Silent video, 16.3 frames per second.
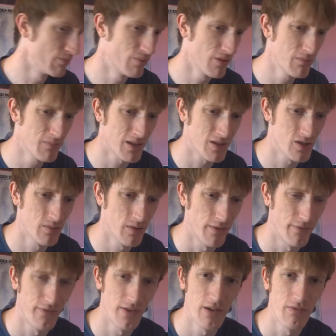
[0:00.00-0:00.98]
And bringing back some of
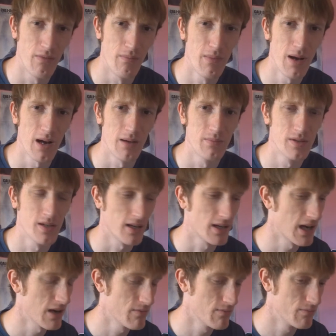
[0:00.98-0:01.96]
the favourite maps,
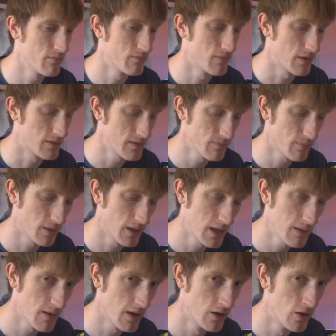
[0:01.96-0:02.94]
I didn't
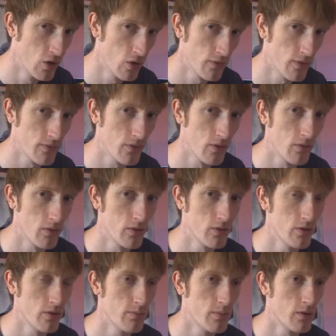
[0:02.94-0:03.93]
play enough of Call
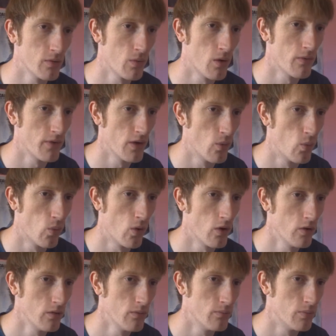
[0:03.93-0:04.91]
of Duty Modern Warfare
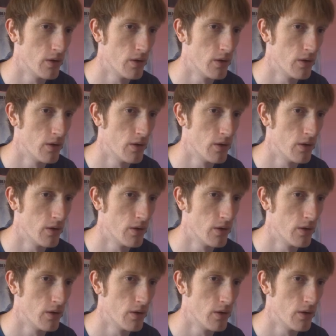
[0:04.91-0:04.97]
1,